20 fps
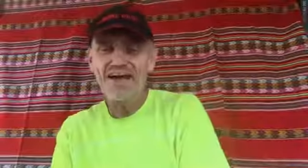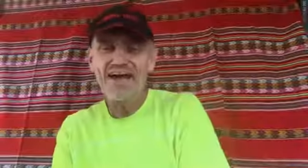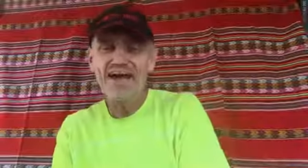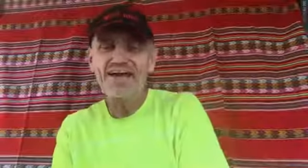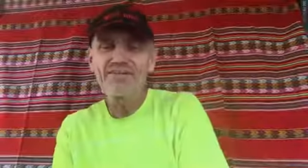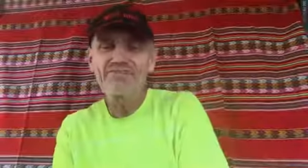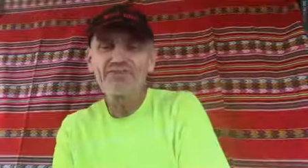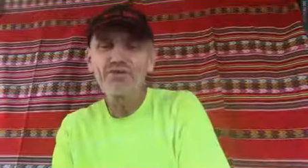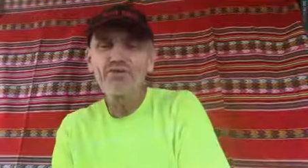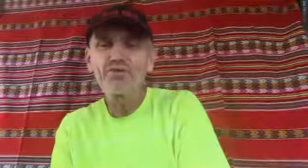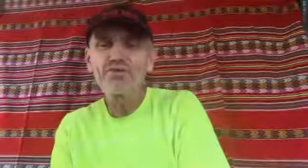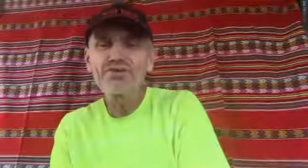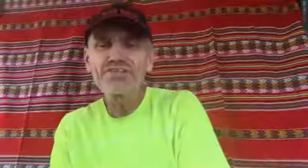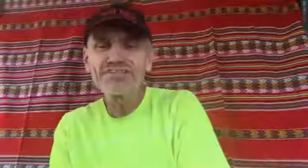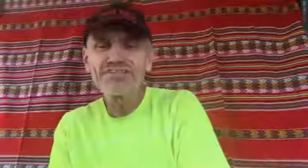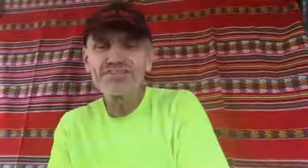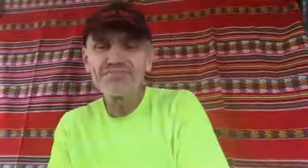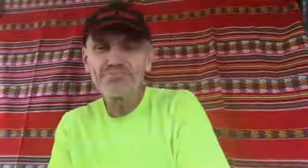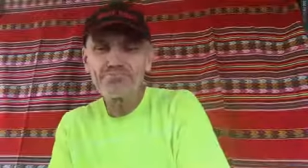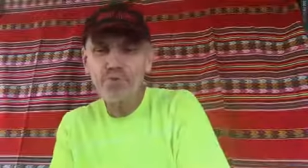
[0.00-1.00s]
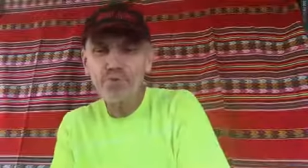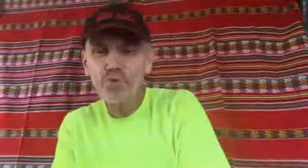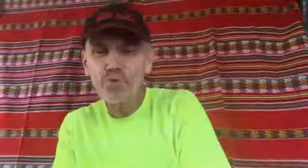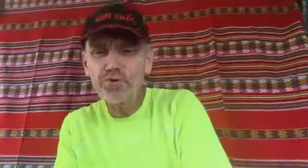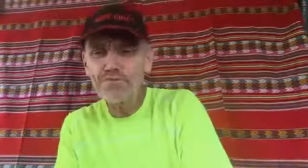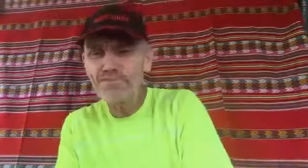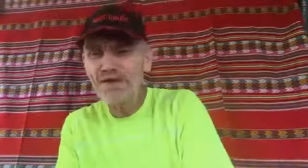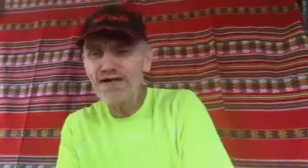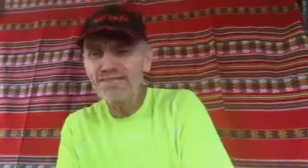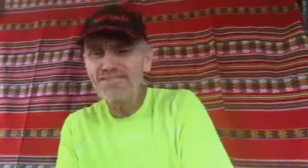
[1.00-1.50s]
I have called it the
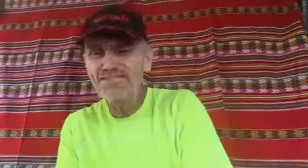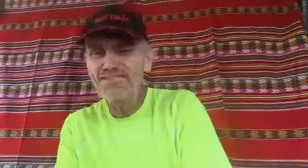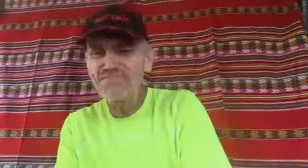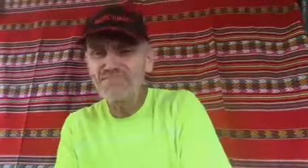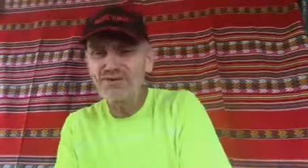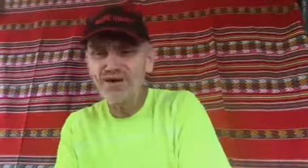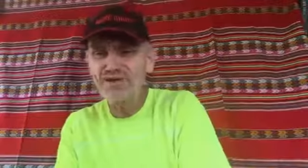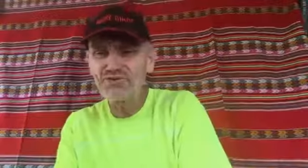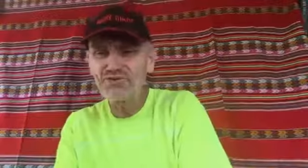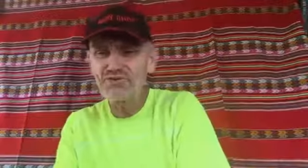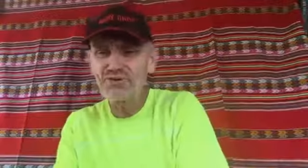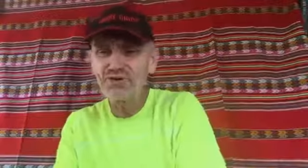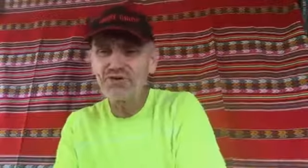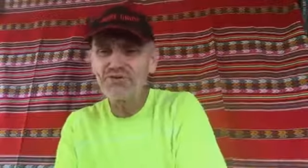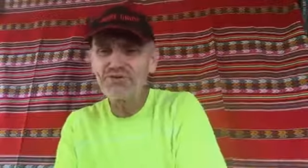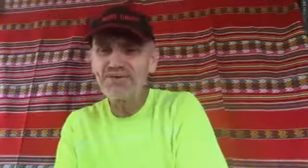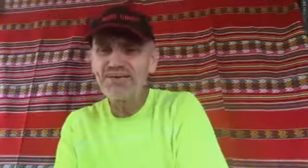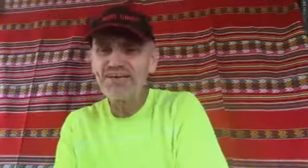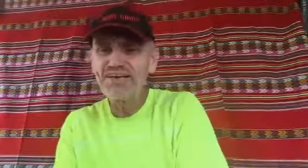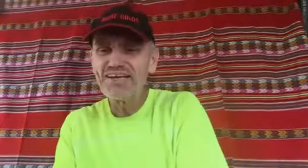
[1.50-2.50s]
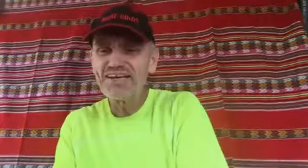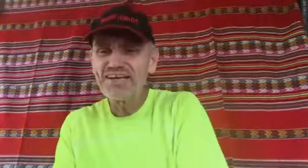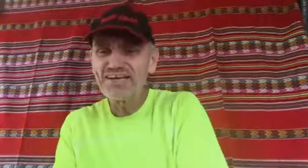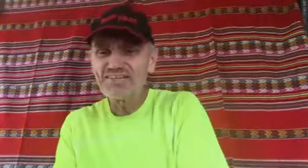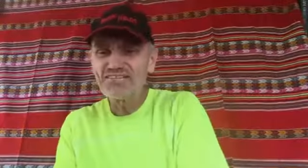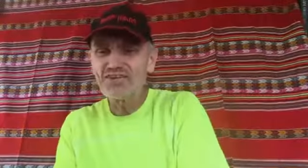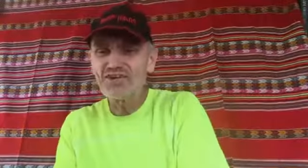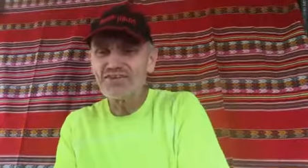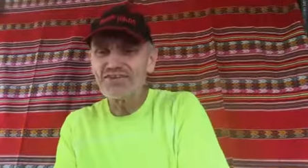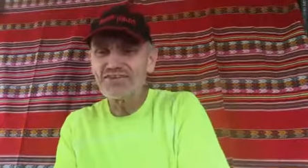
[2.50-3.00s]
poor man's Manu Road
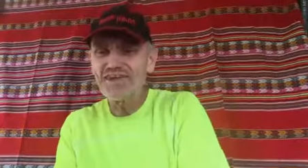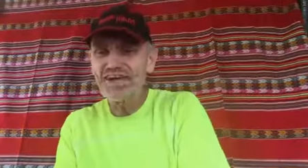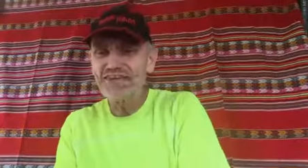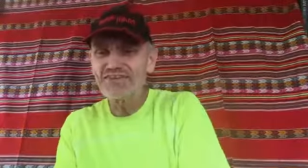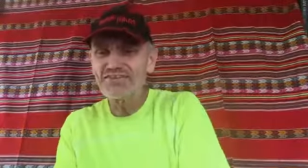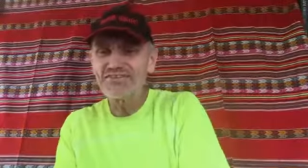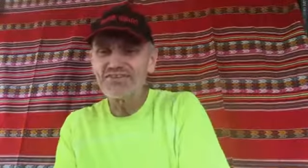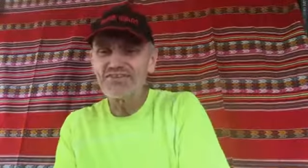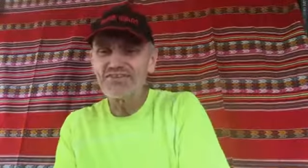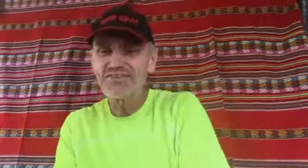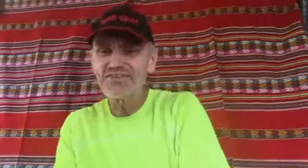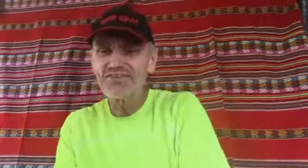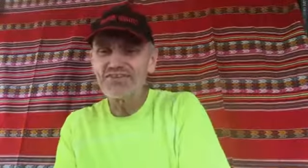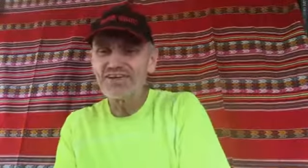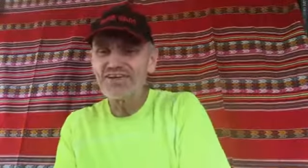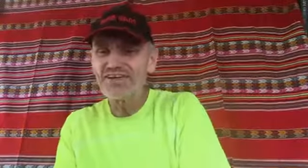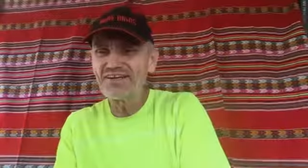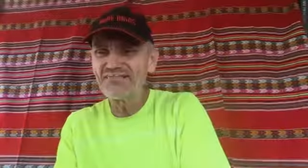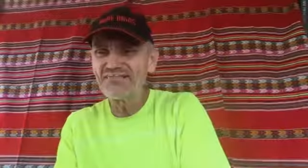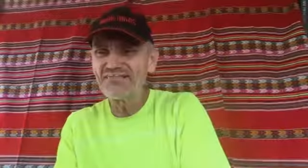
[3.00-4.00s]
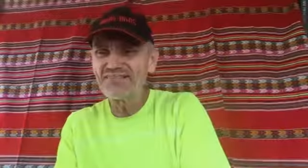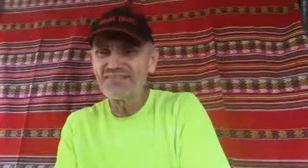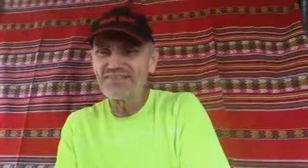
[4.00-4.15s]
it's not that uh,